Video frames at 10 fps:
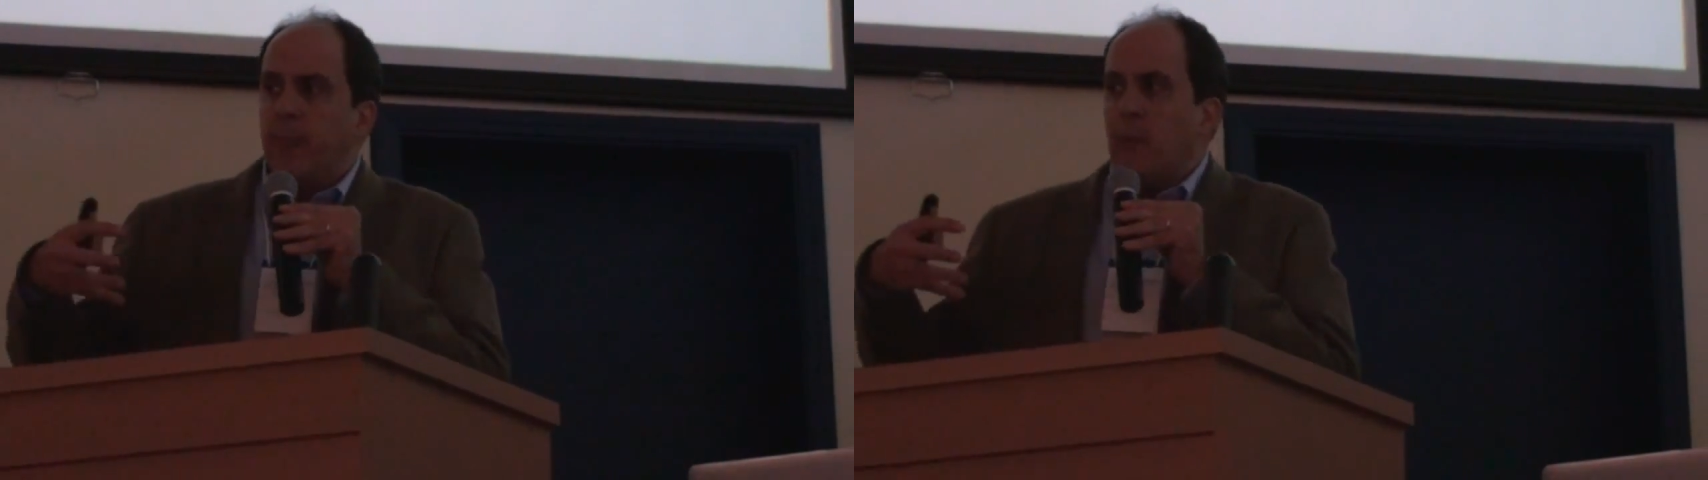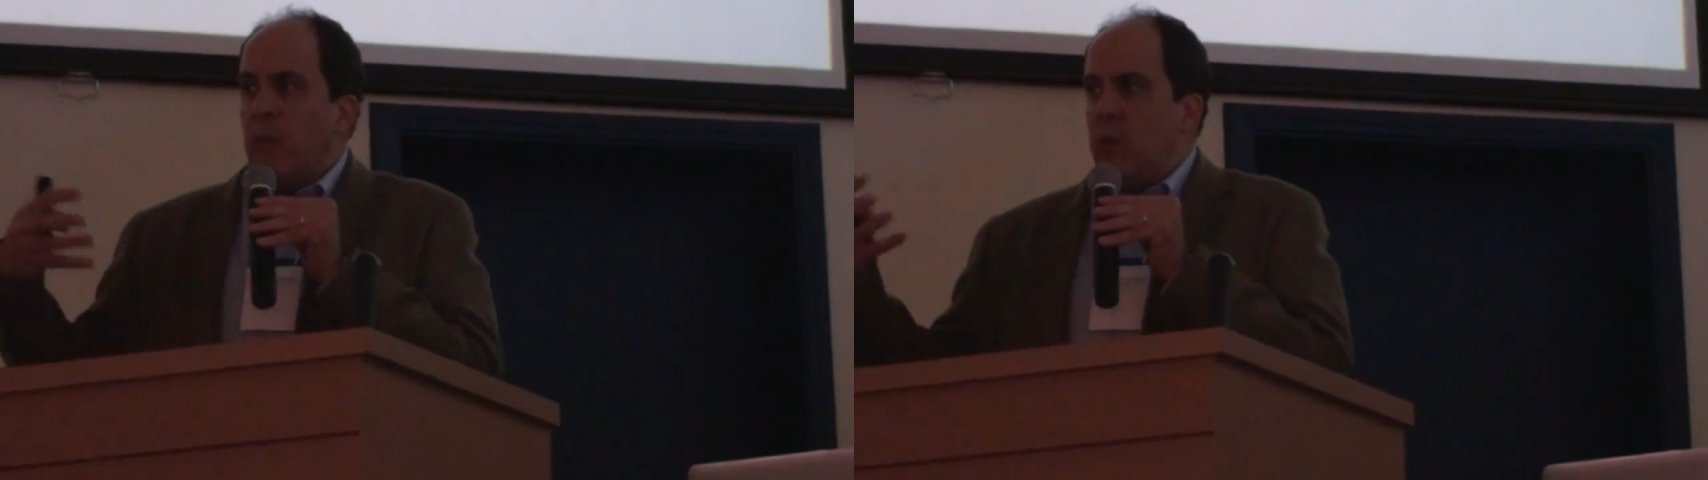
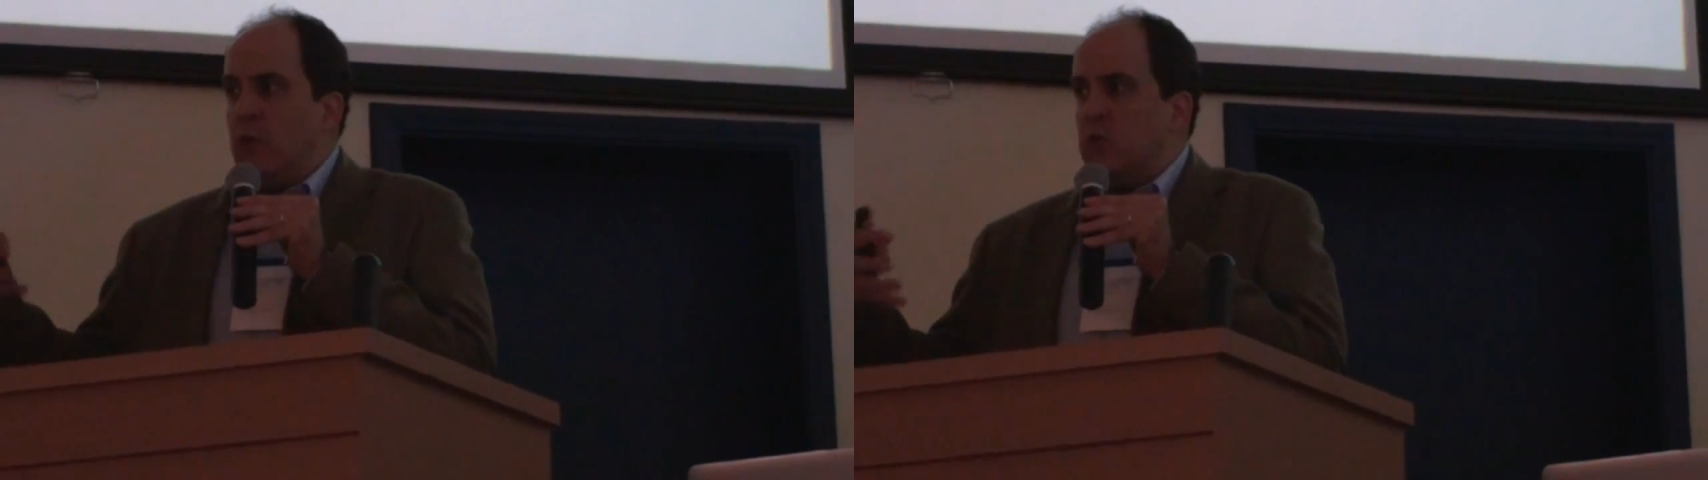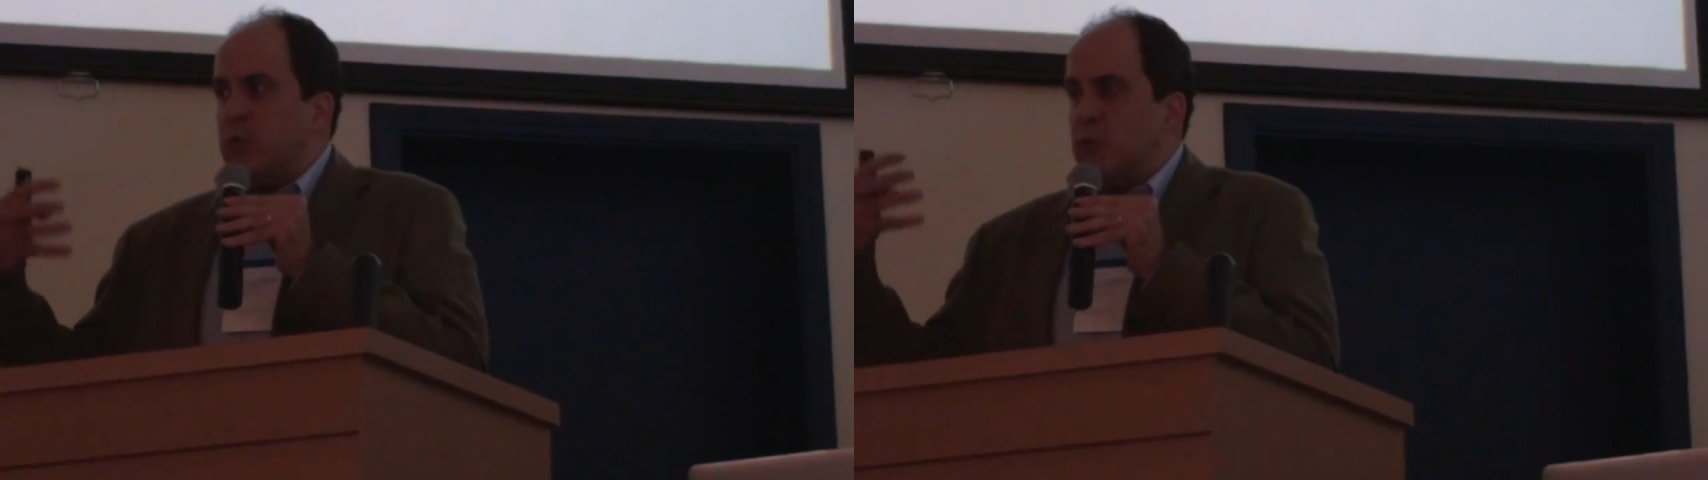
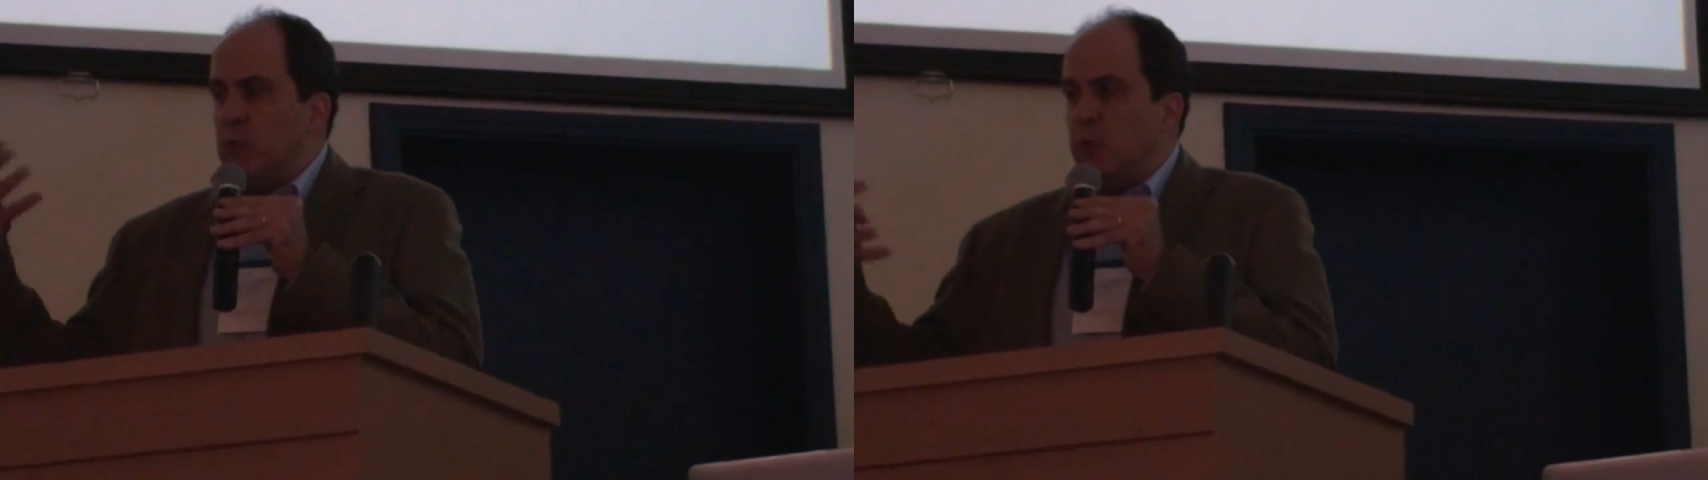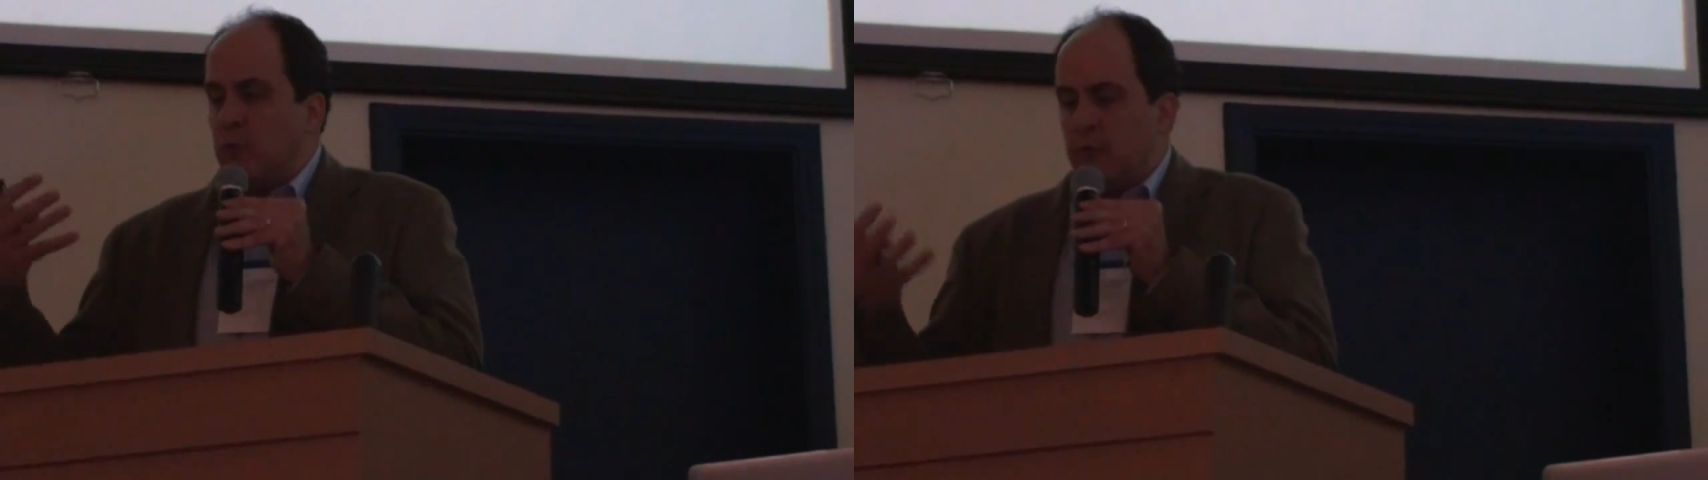use
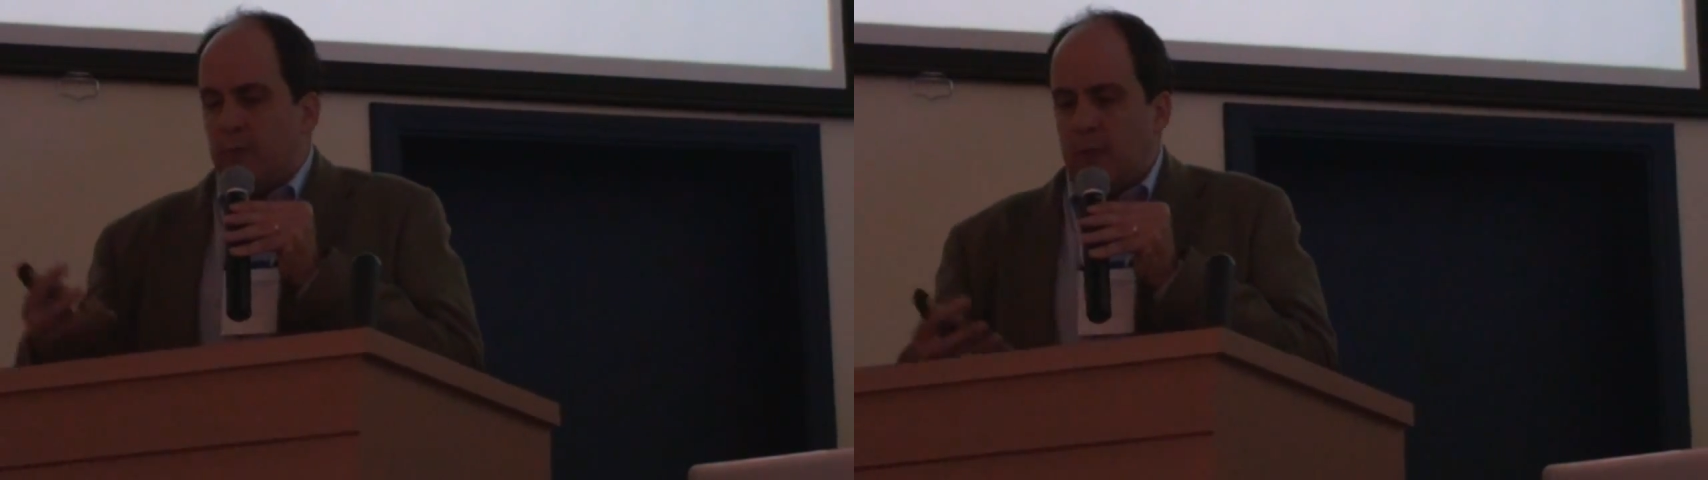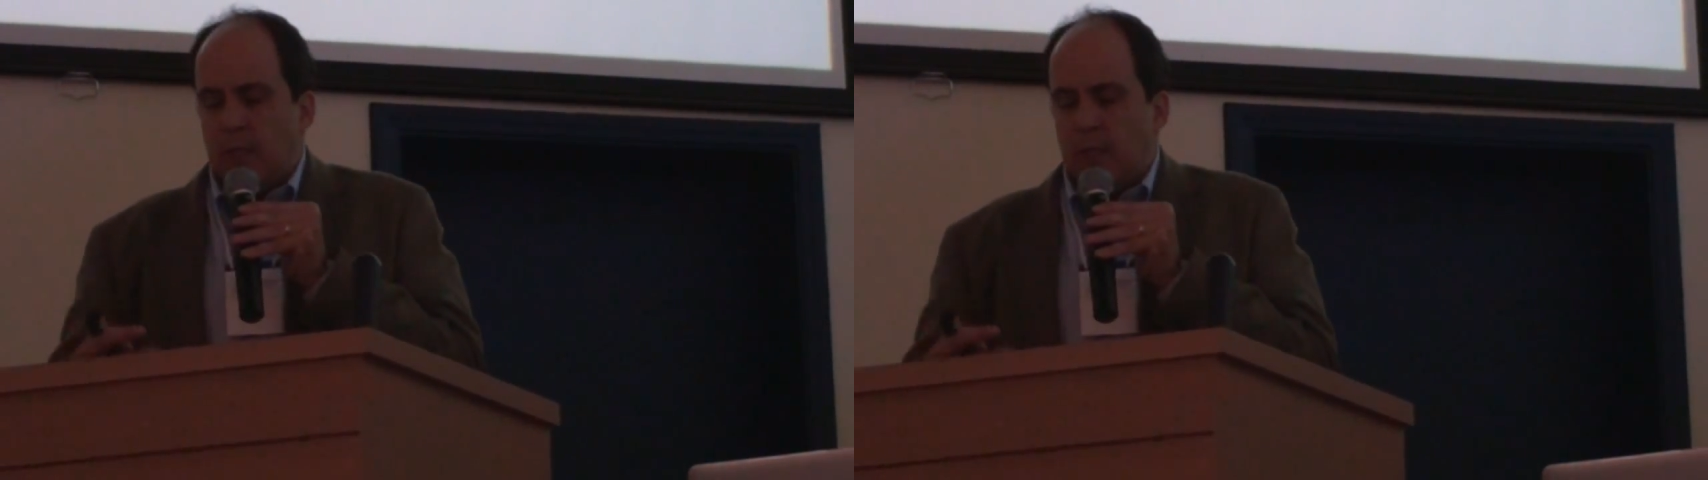to